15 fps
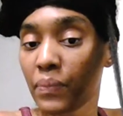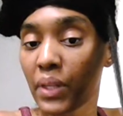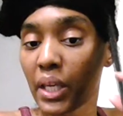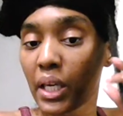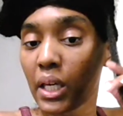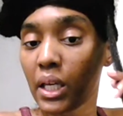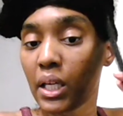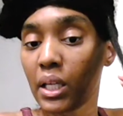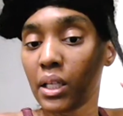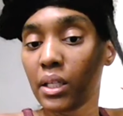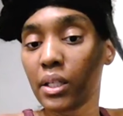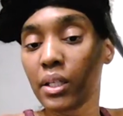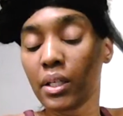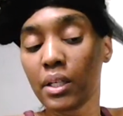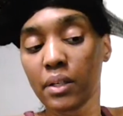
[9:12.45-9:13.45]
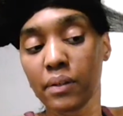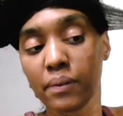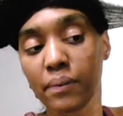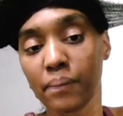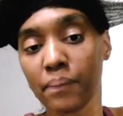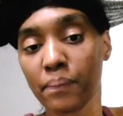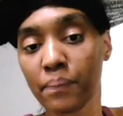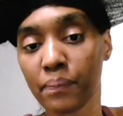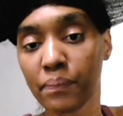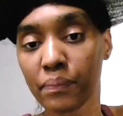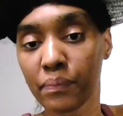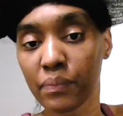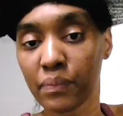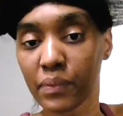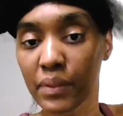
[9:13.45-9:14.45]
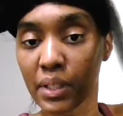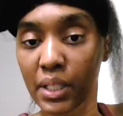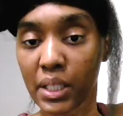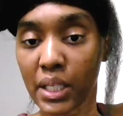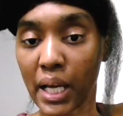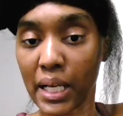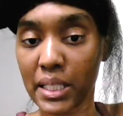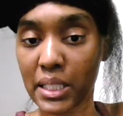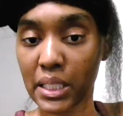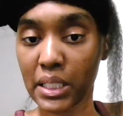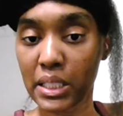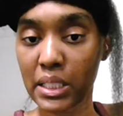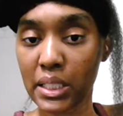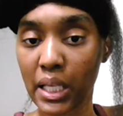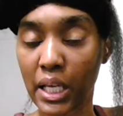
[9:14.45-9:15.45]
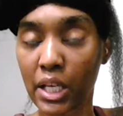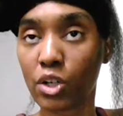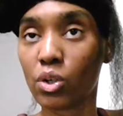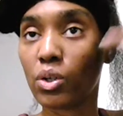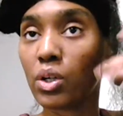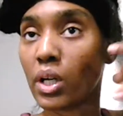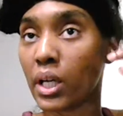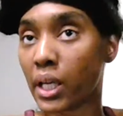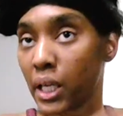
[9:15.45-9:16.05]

And nicely detangled.